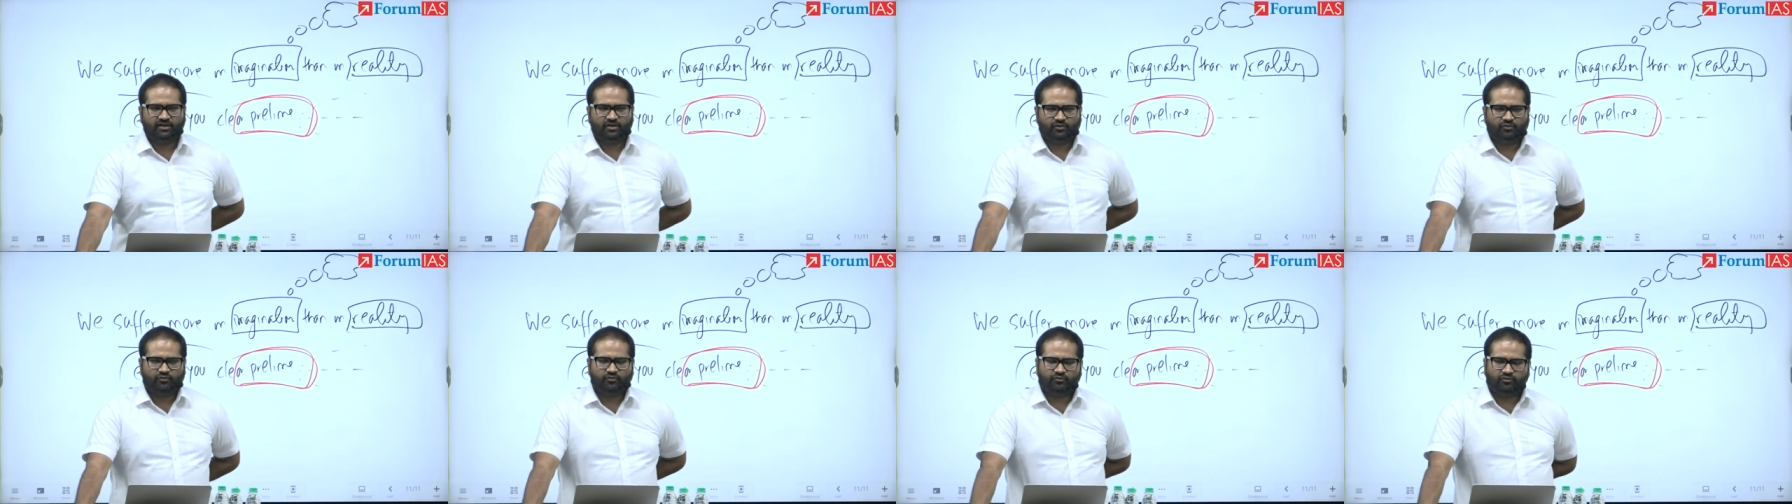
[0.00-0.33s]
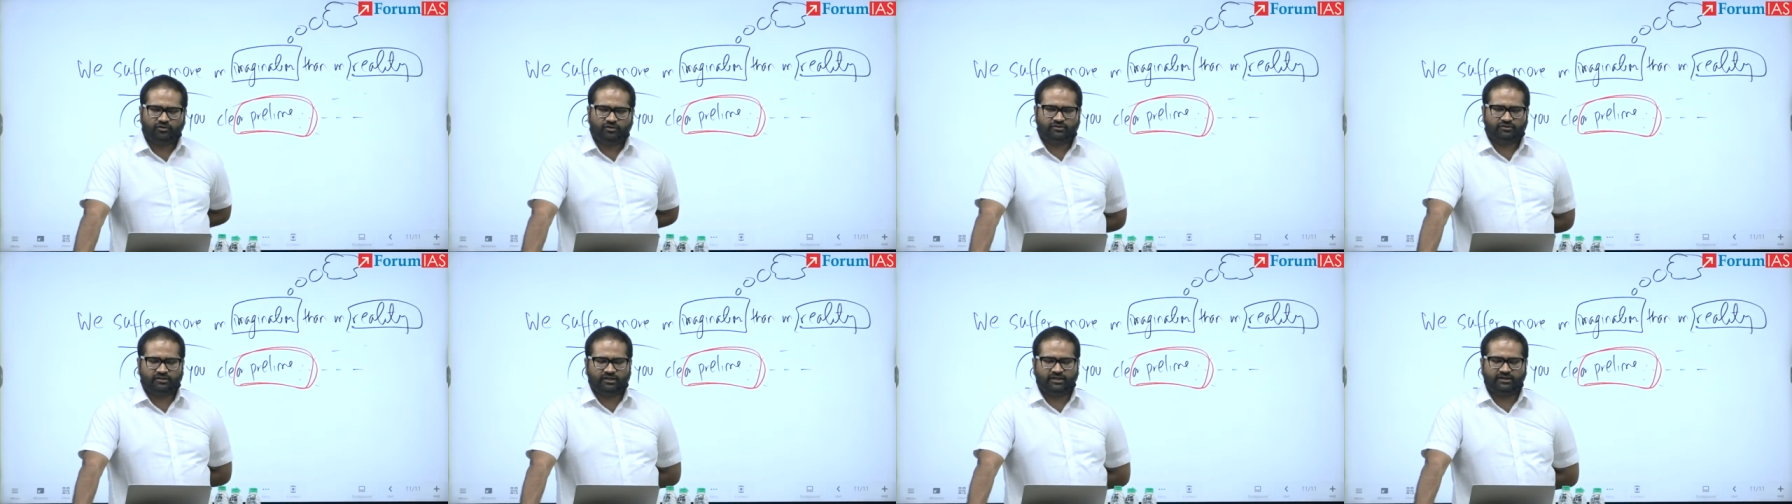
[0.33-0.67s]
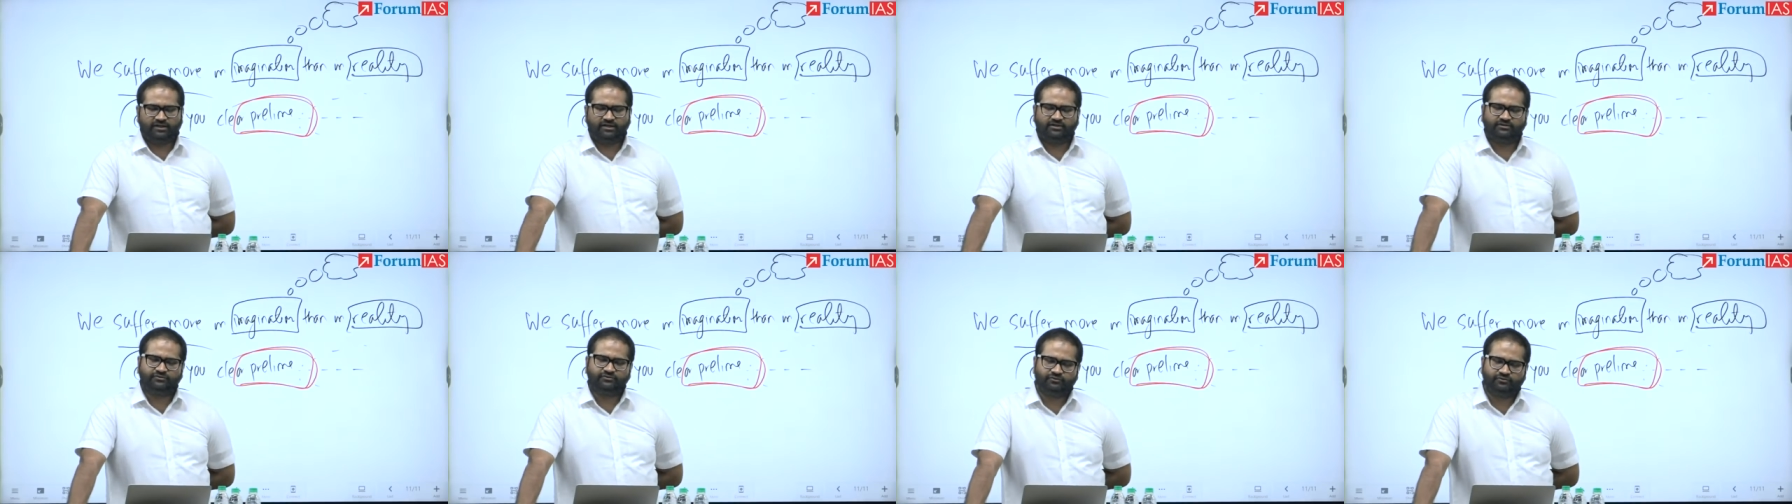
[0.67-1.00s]
who,
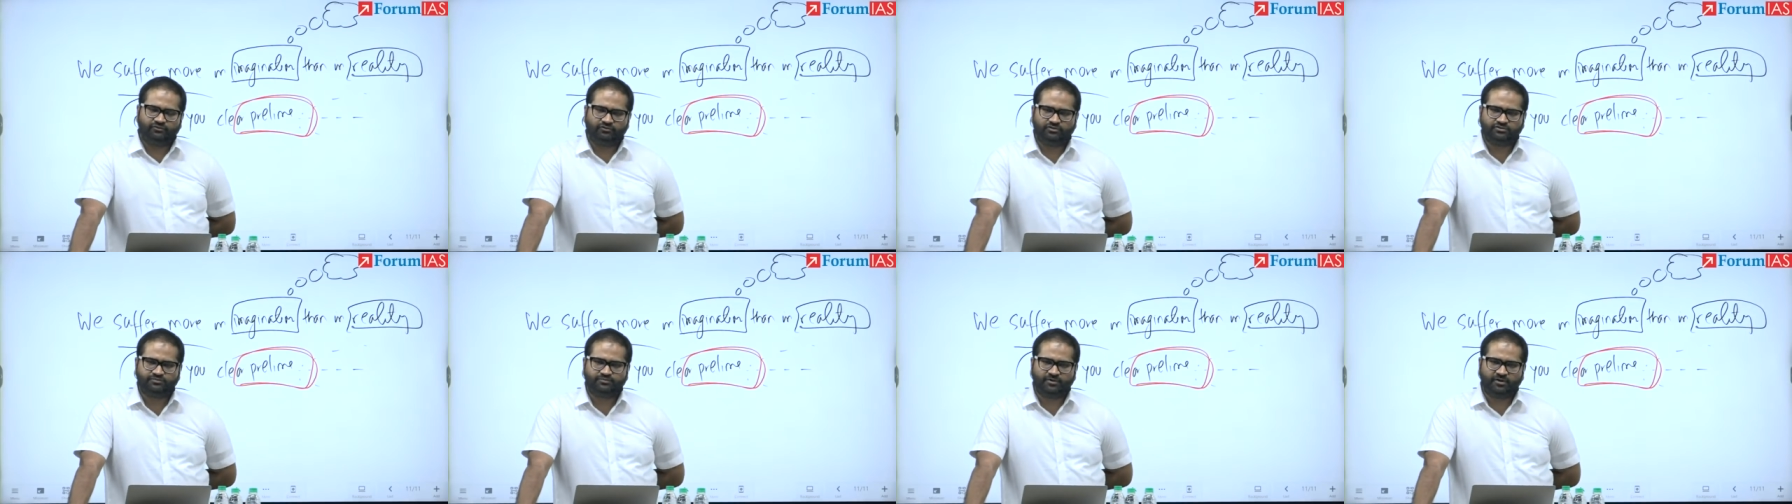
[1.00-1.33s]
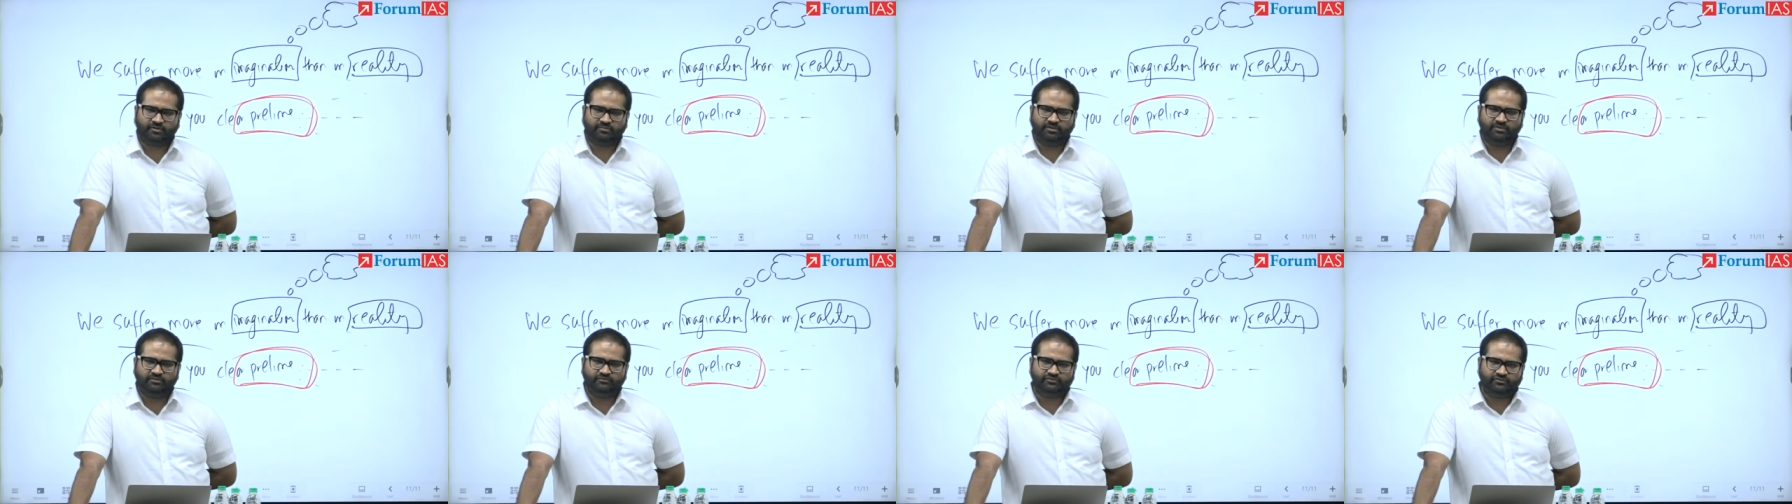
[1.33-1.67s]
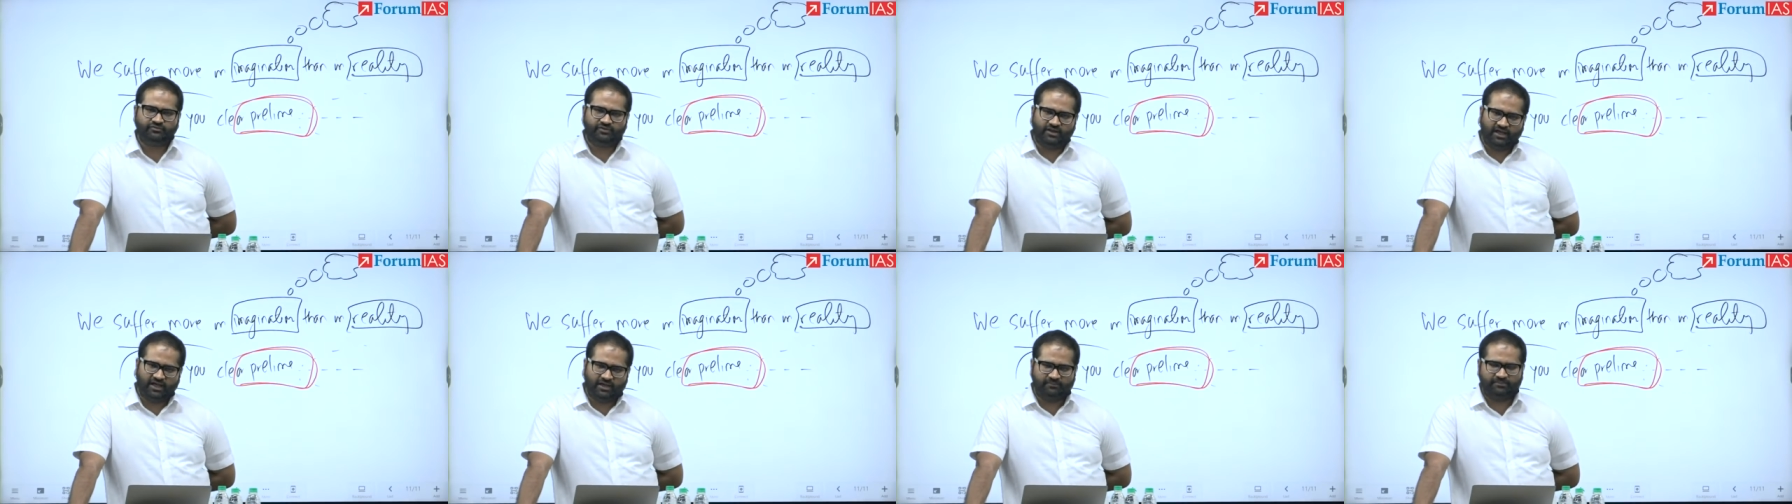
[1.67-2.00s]
hai so those problems
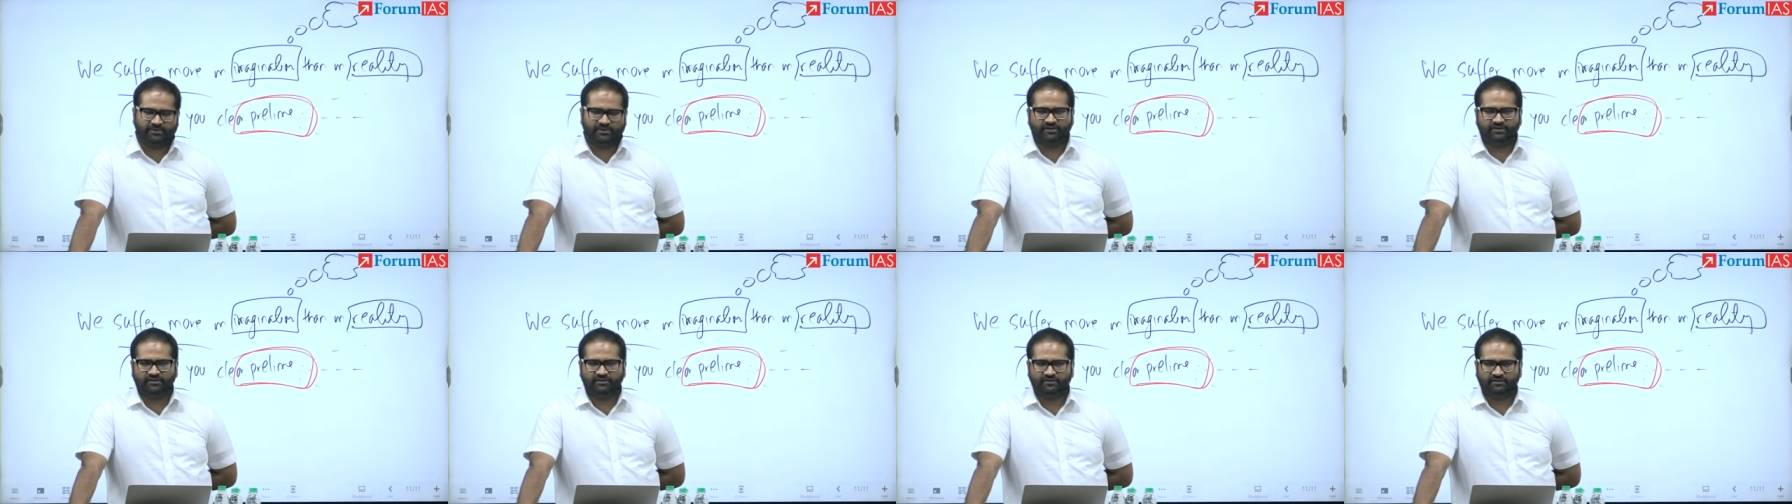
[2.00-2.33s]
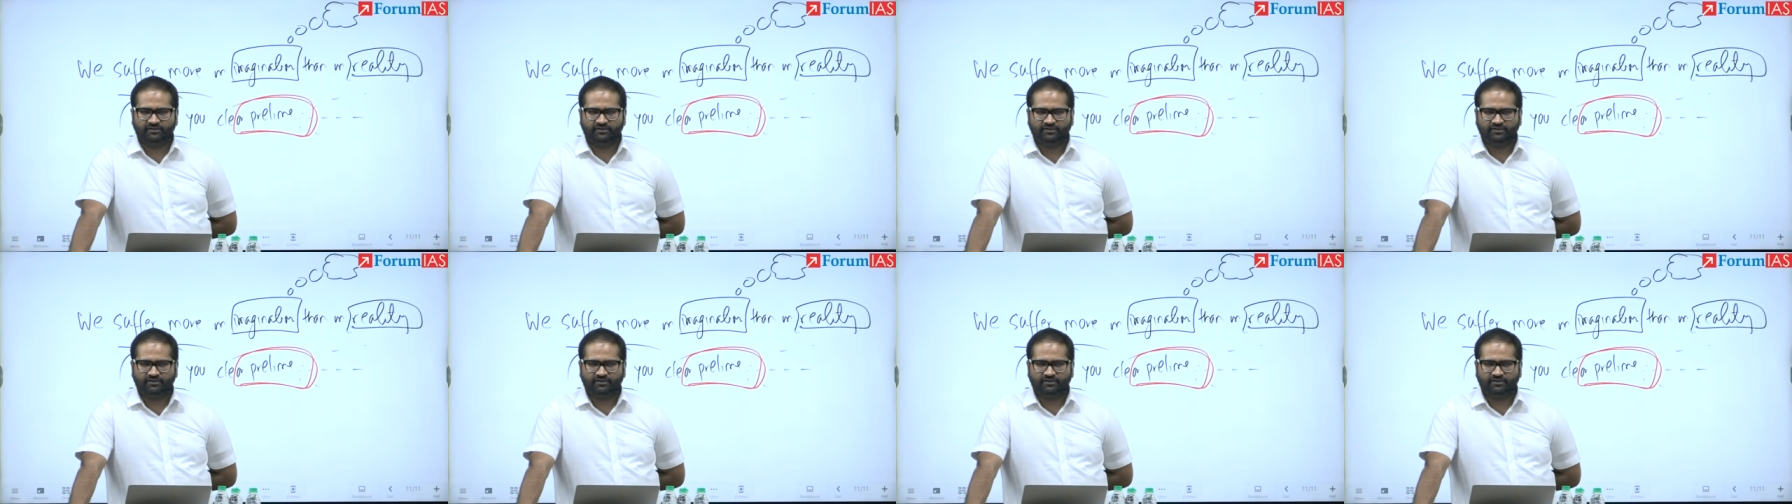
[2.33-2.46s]
will happen.